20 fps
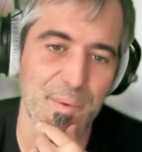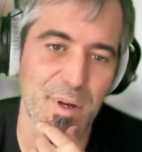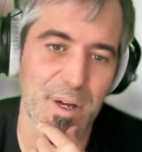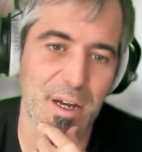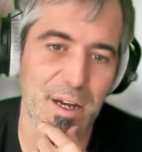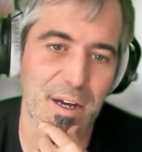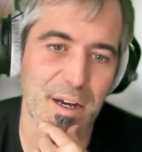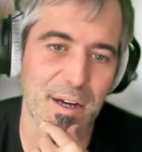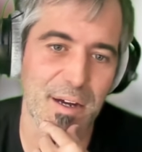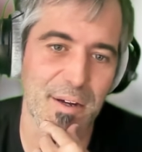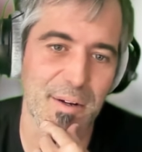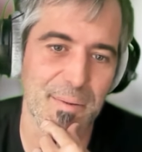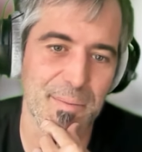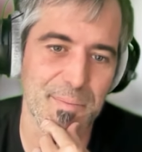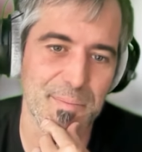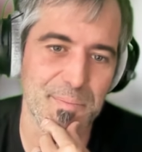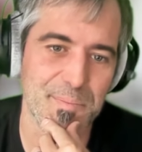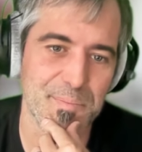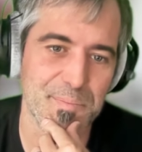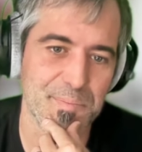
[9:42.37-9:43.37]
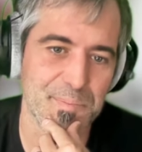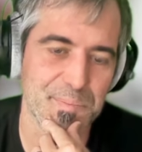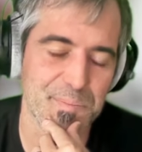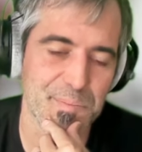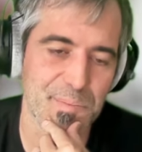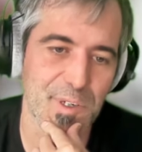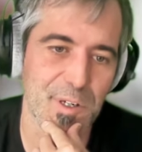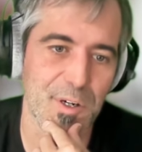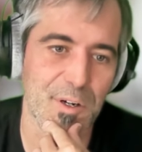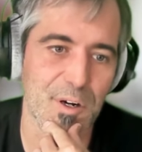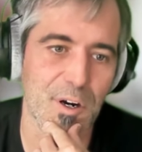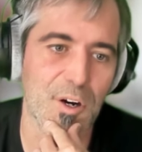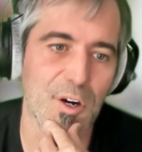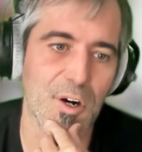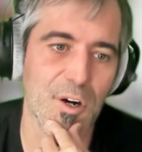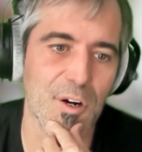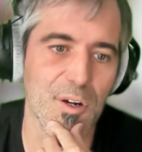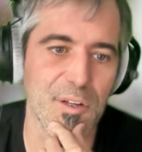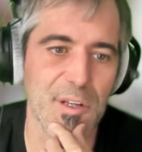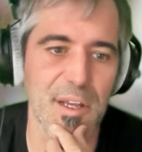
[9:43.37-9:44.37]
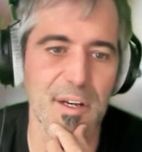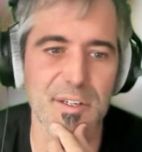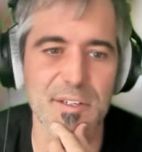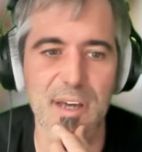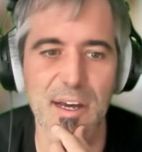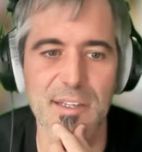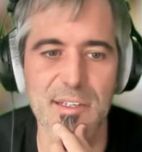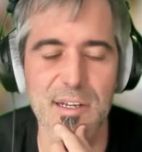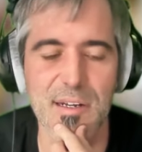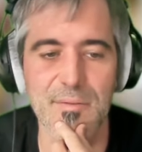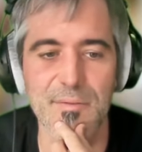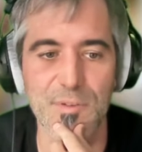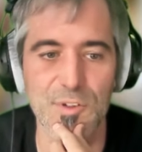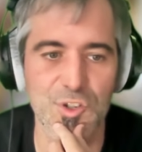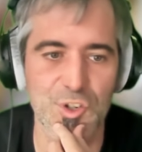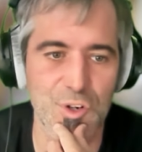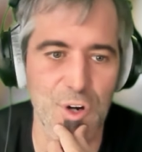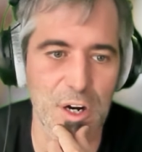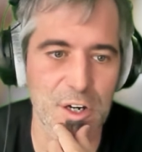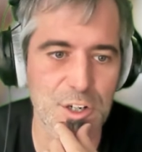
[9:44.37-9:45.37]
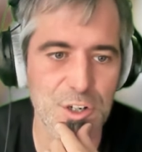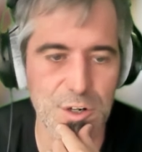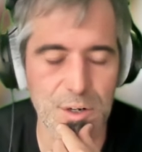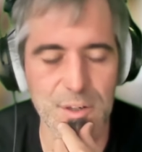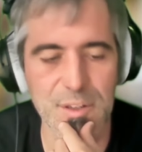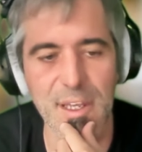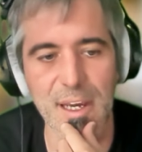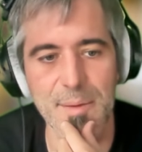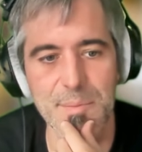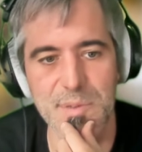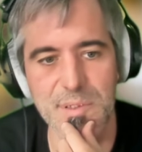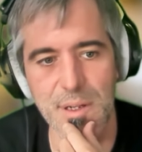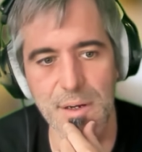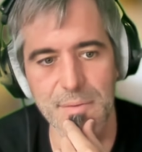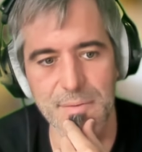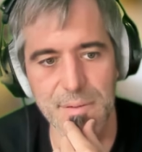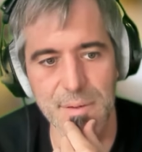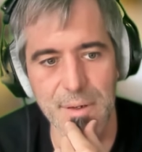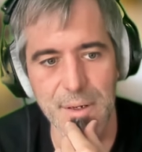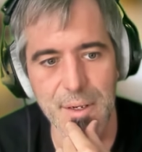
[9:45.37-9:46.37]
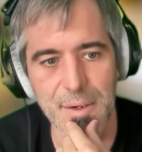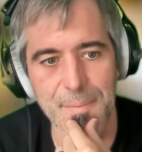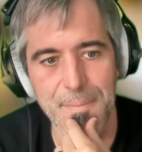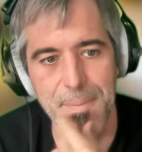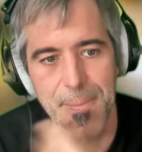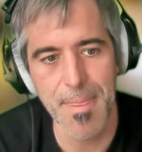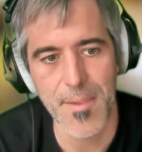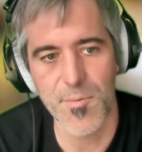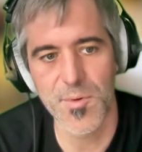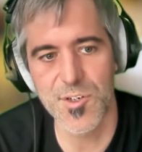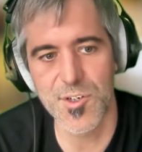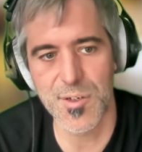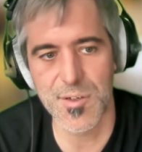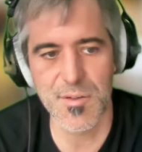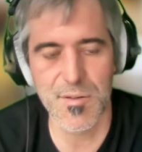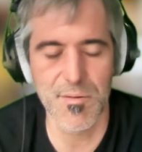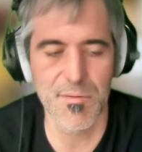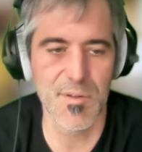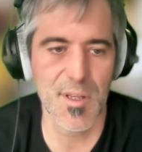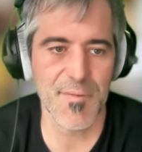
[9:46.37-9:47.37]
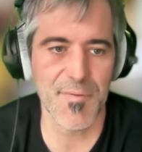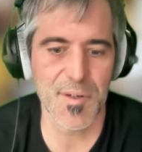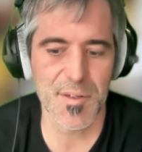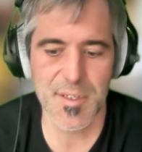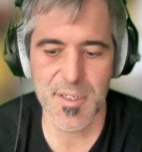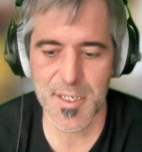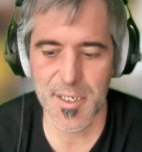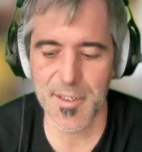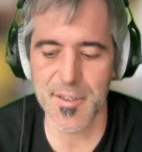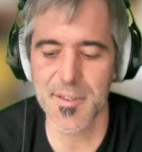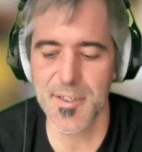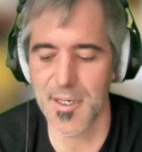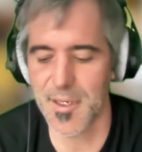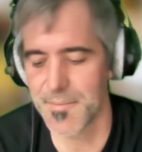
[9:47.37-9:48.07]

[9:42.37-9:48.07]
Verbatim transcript: um, you know, or, or data science infrastructure type stuff, which is different skill set.